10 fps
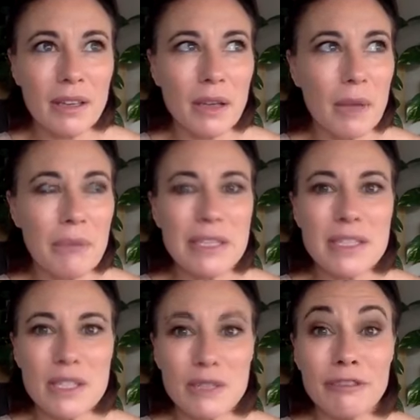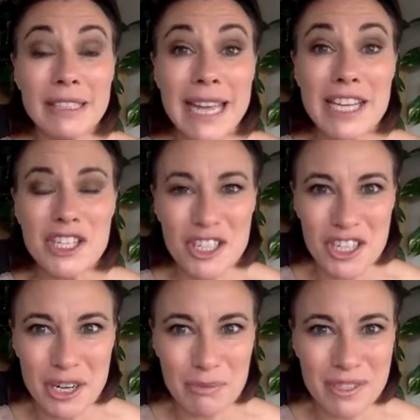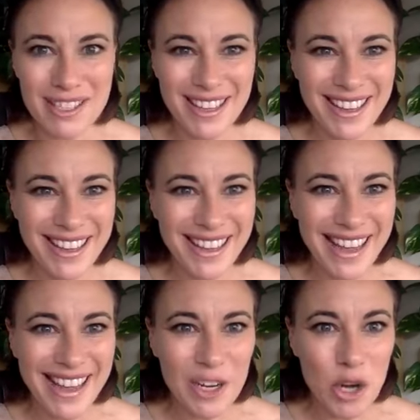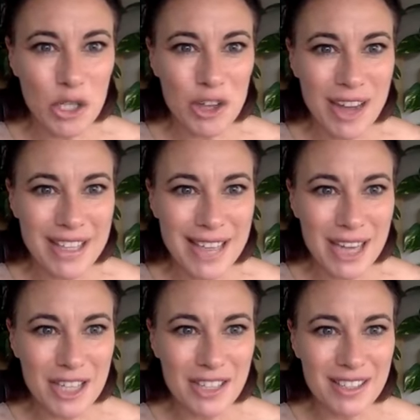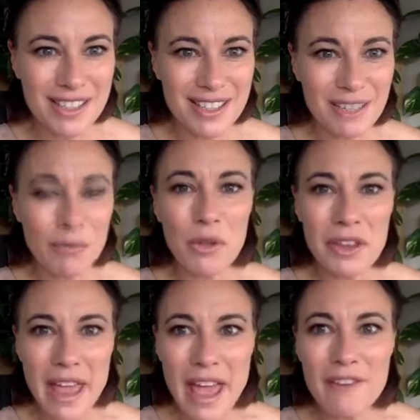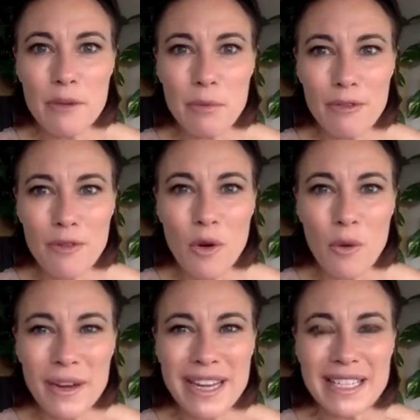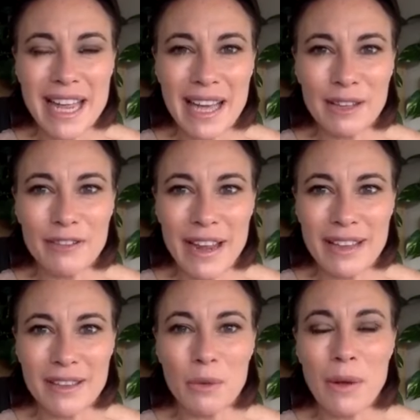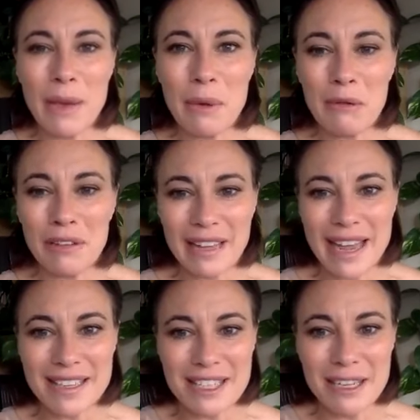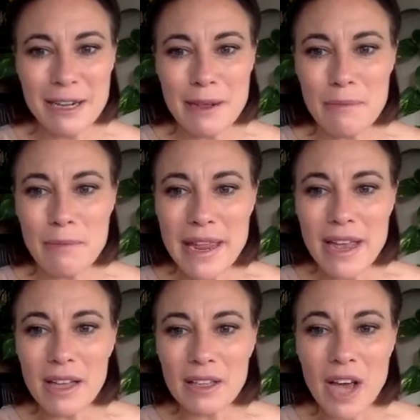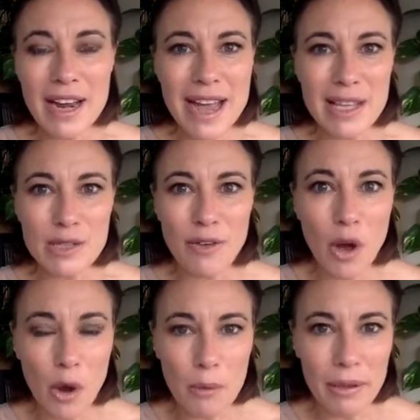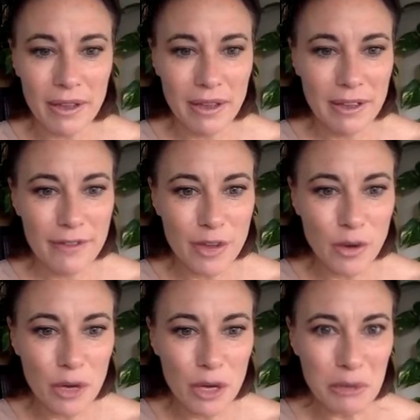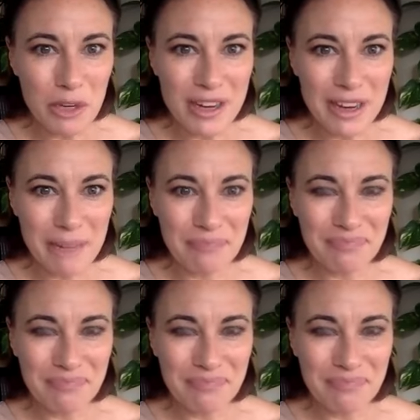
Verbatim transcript: a business of relationships and uh, not transactions. More than ever before, we need to elevate the way we relate. Be a lighthouse of hope for your community